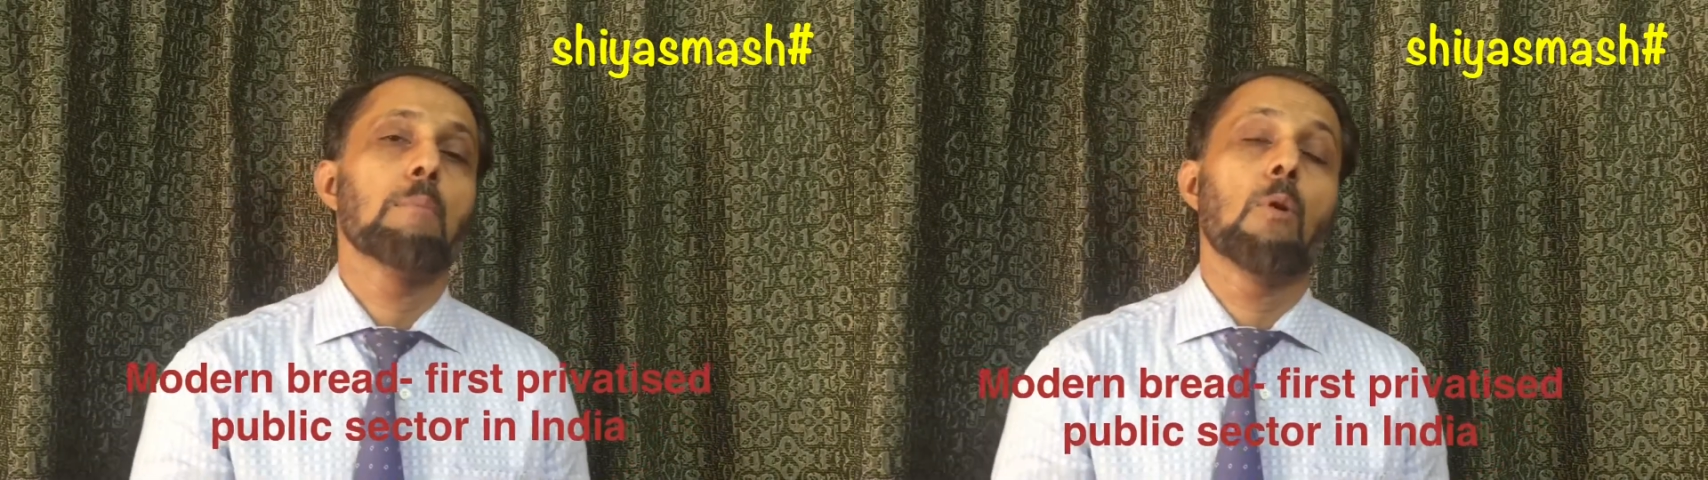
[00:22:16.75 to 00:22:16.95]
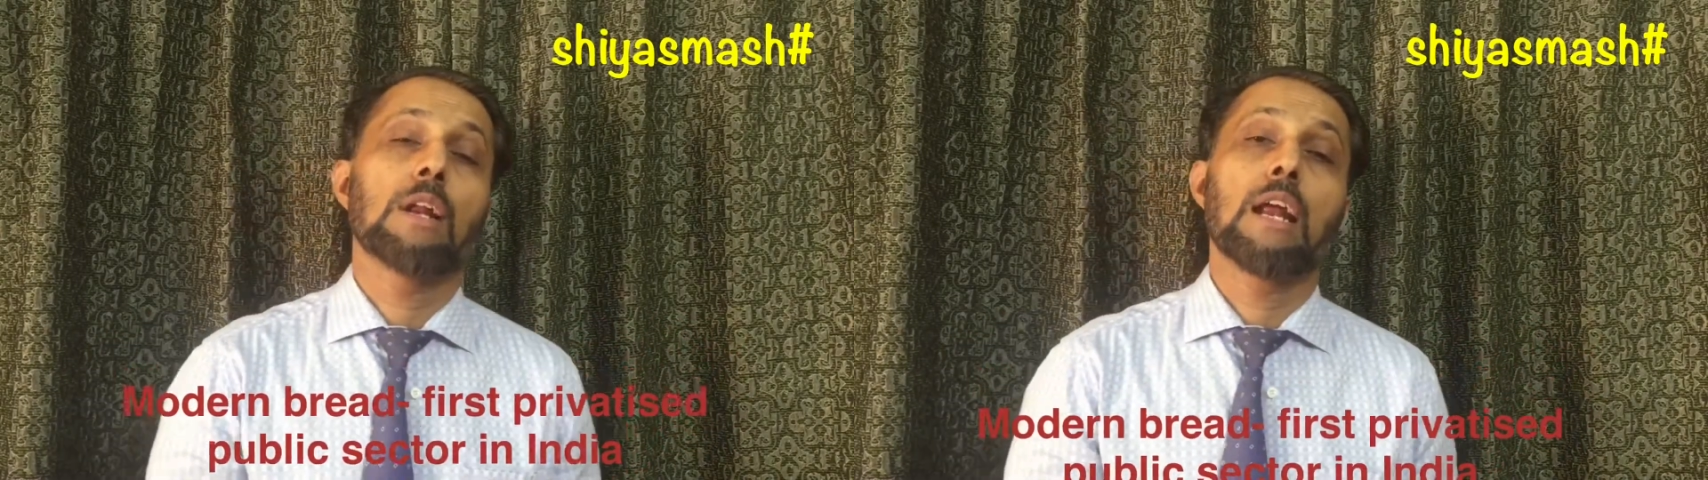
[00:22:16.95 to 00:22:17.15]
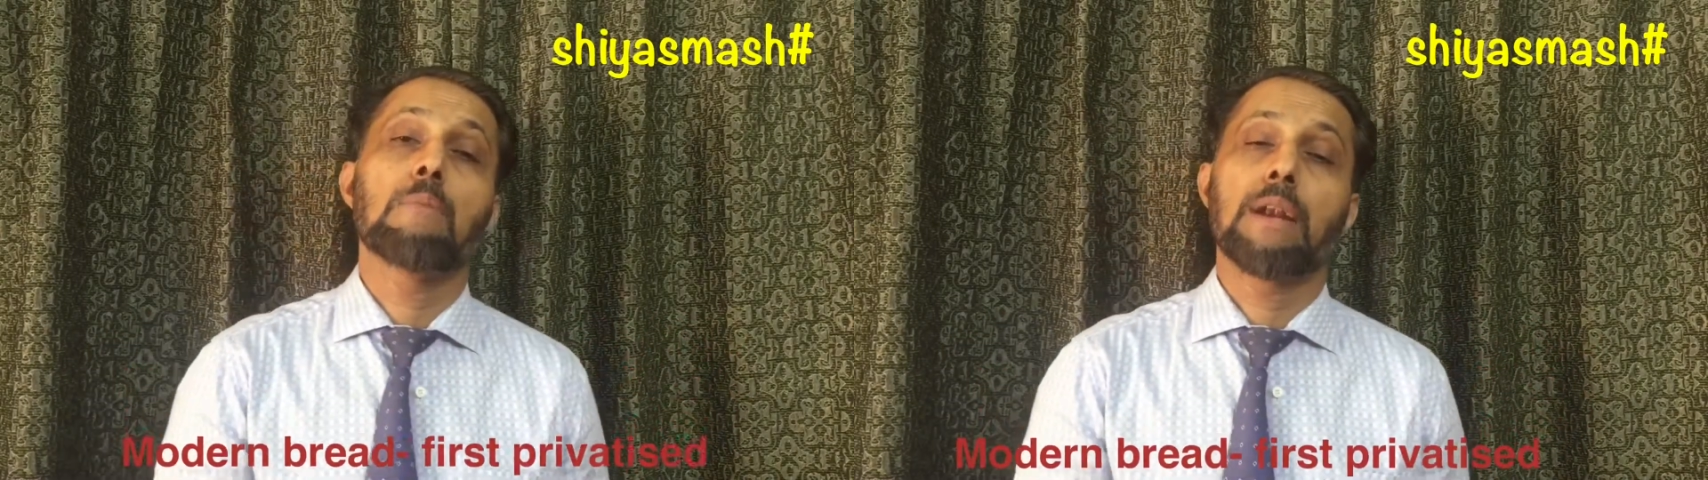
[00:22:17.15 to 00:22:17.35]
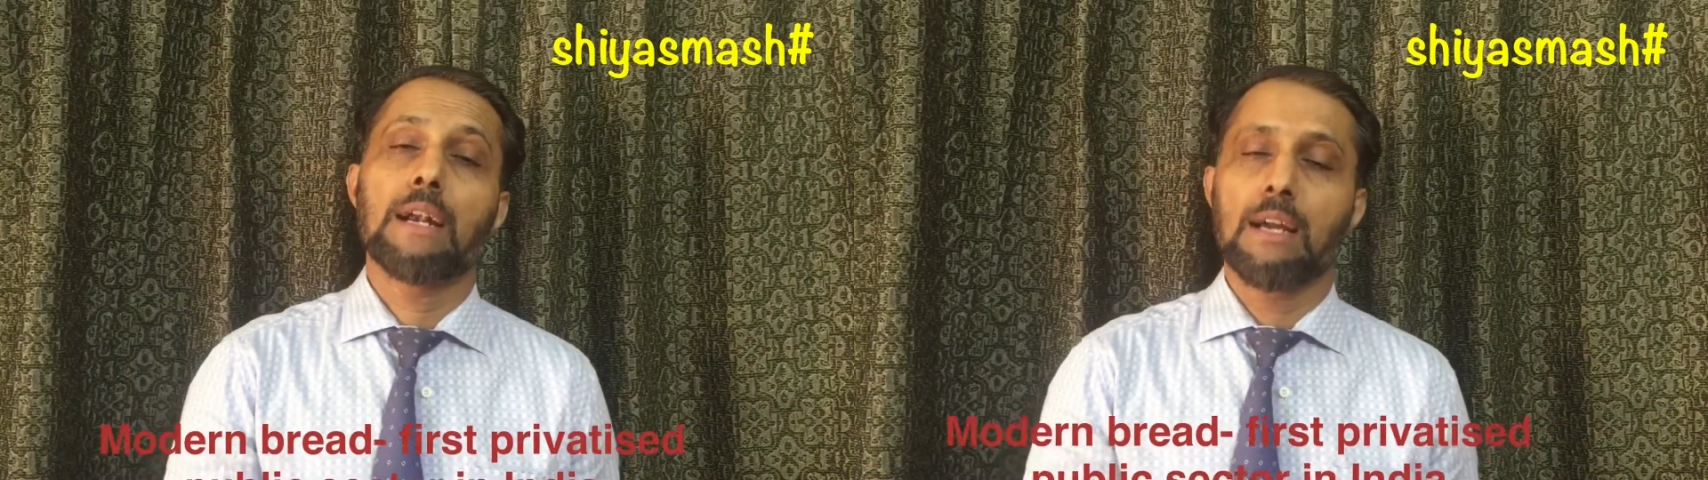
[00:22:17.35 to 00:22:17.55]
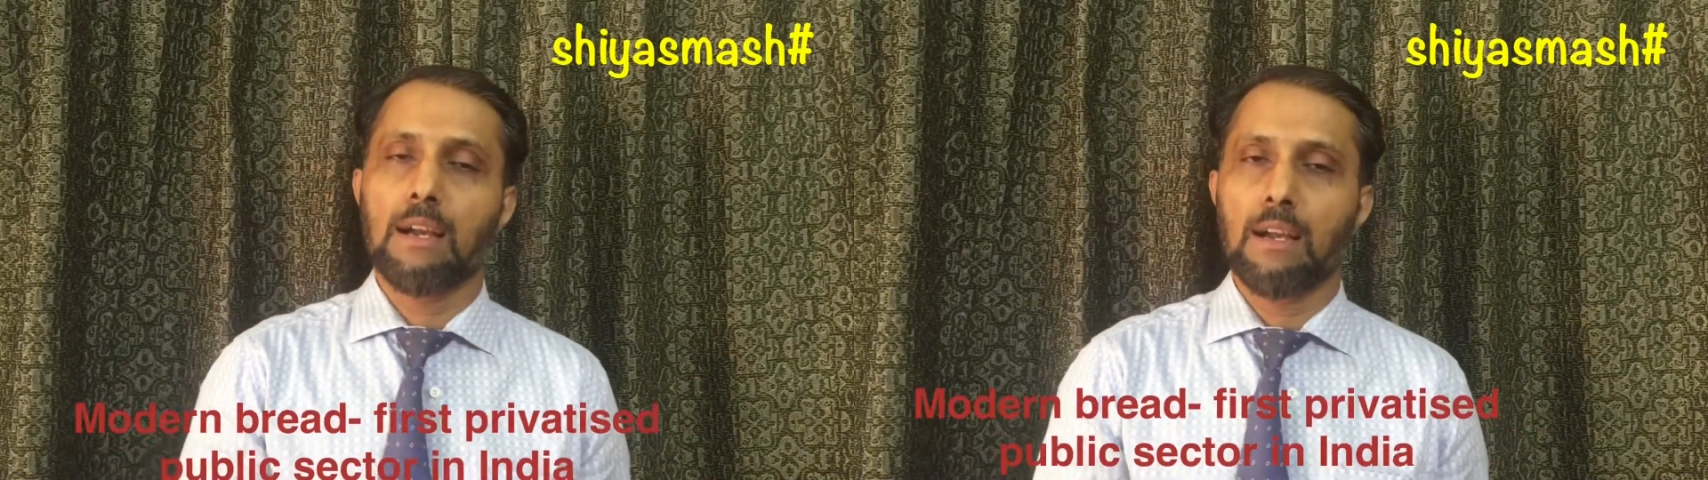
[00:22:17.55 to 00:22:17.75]
modern
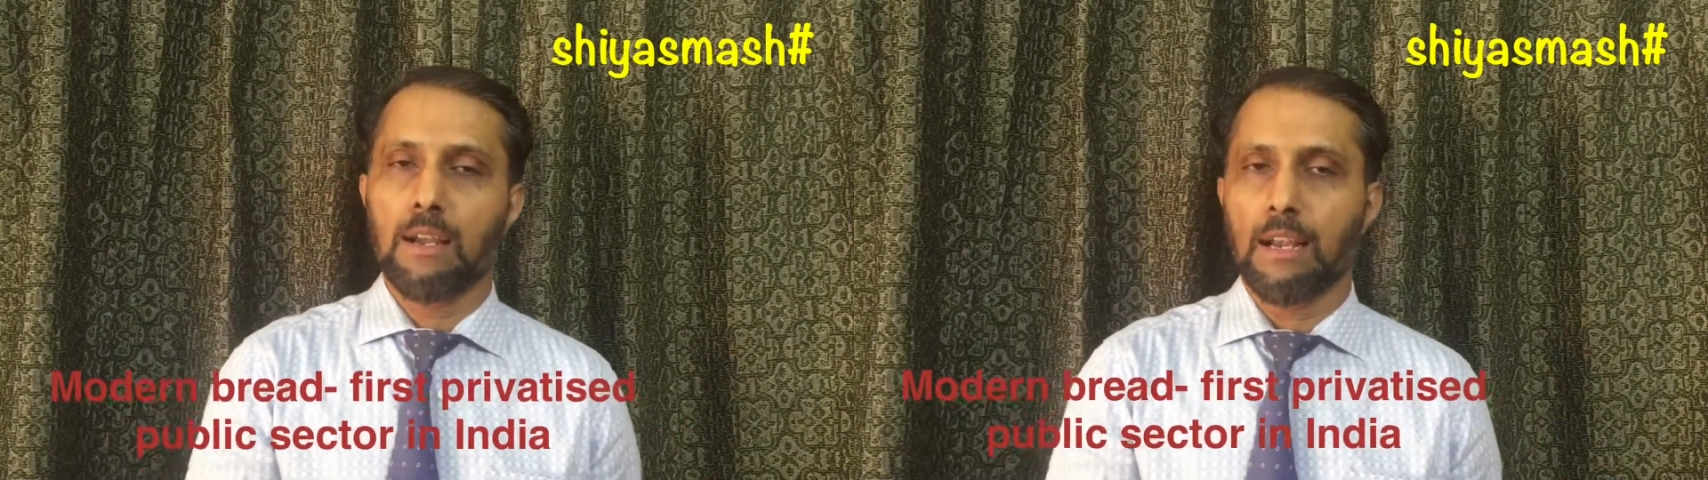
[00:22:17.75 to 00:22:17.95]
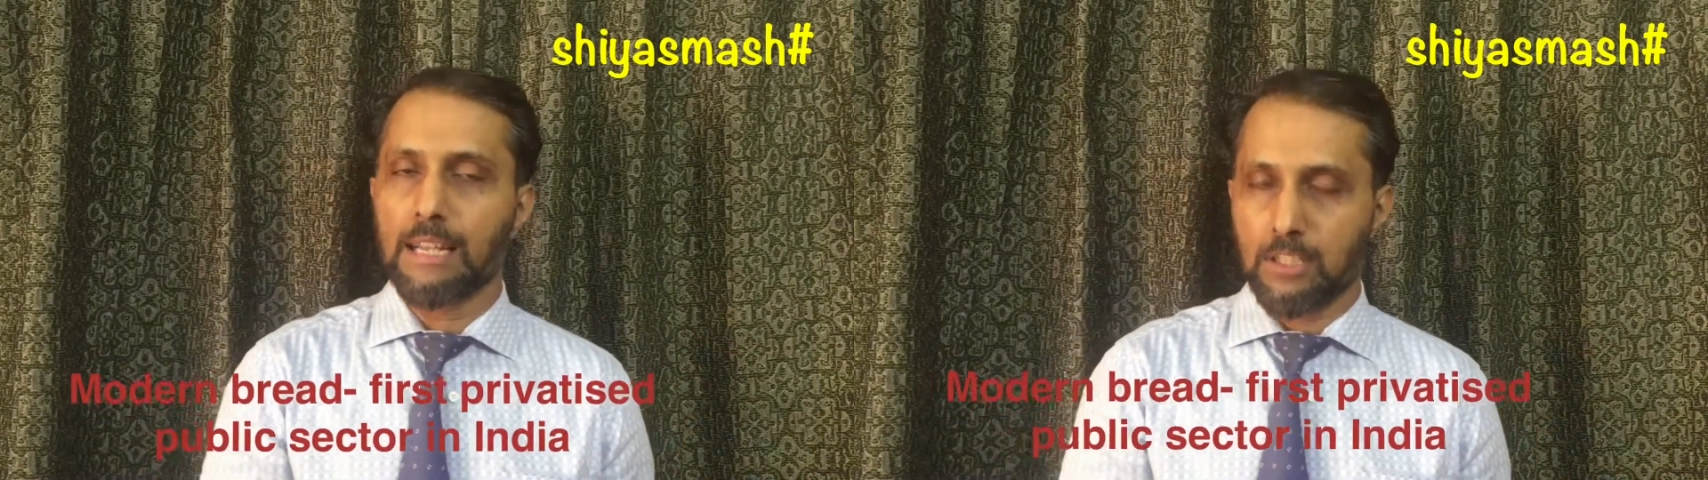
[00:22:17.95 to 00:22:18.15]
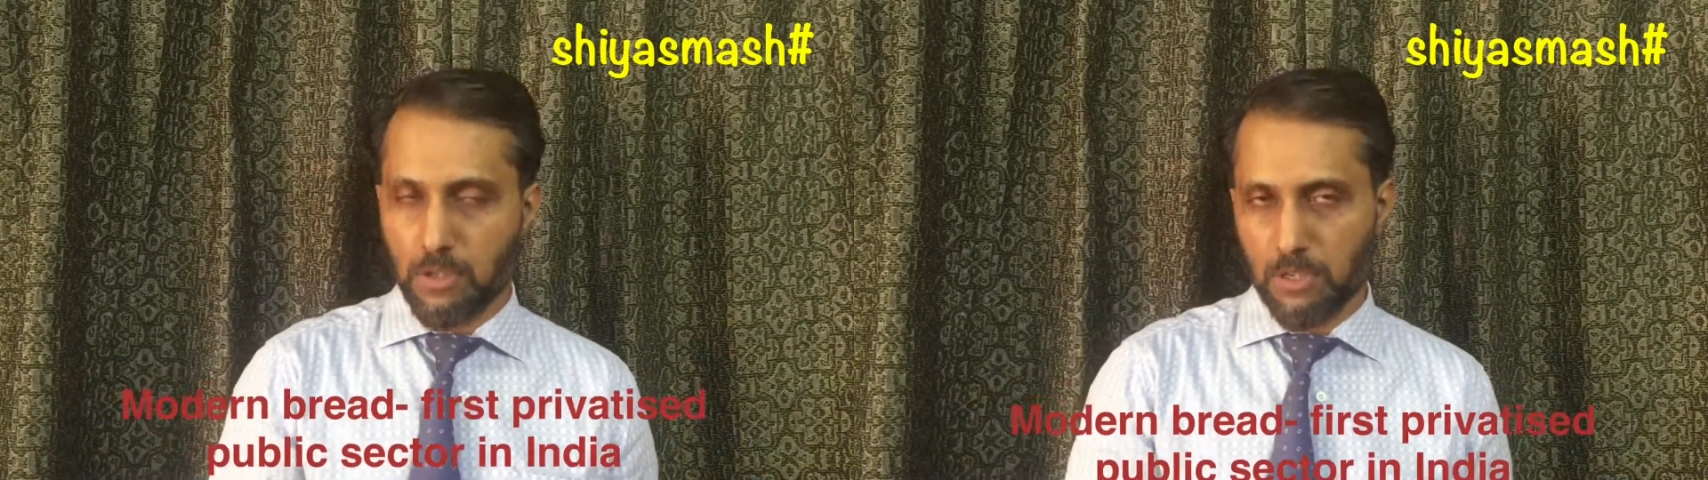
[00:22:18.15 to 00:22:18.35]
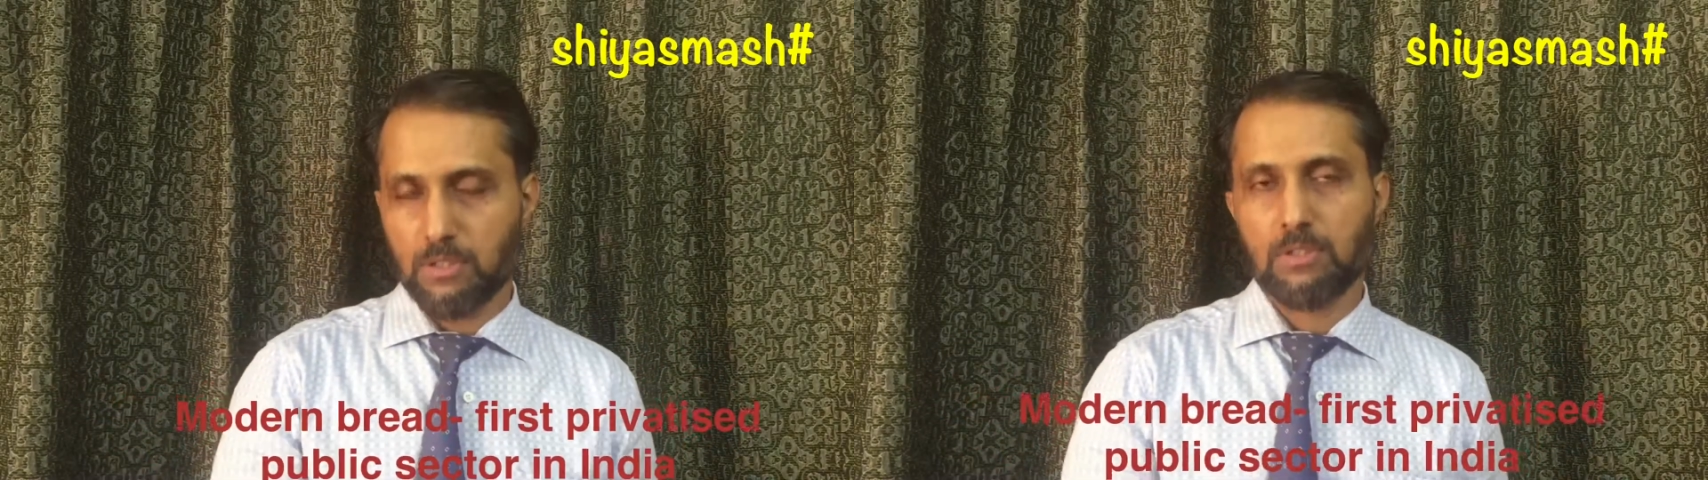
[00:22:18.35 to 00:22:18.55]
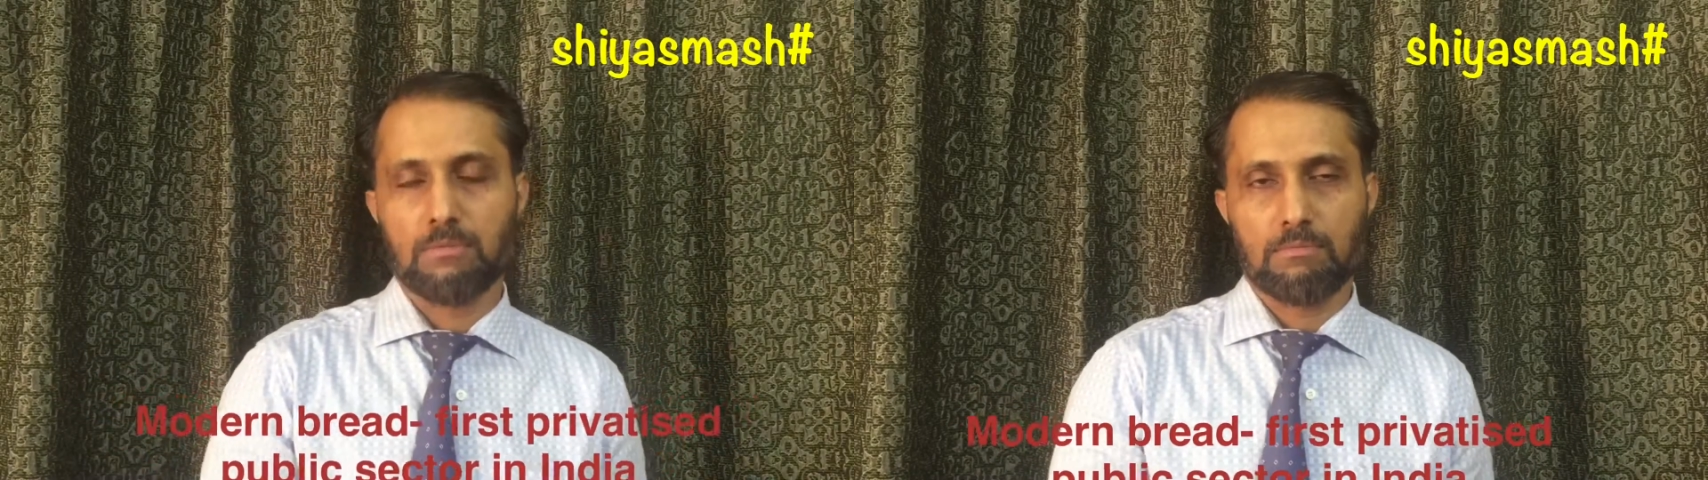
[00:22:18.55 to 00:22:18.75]
bread
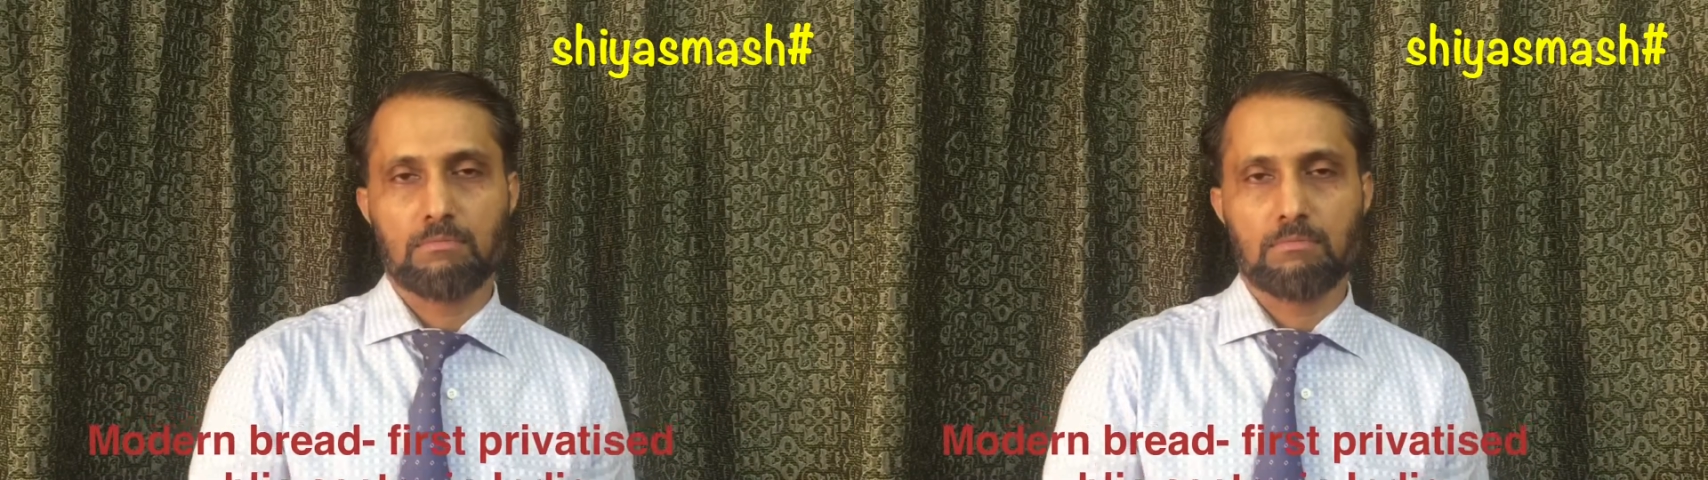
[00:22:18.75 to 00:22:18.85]
industries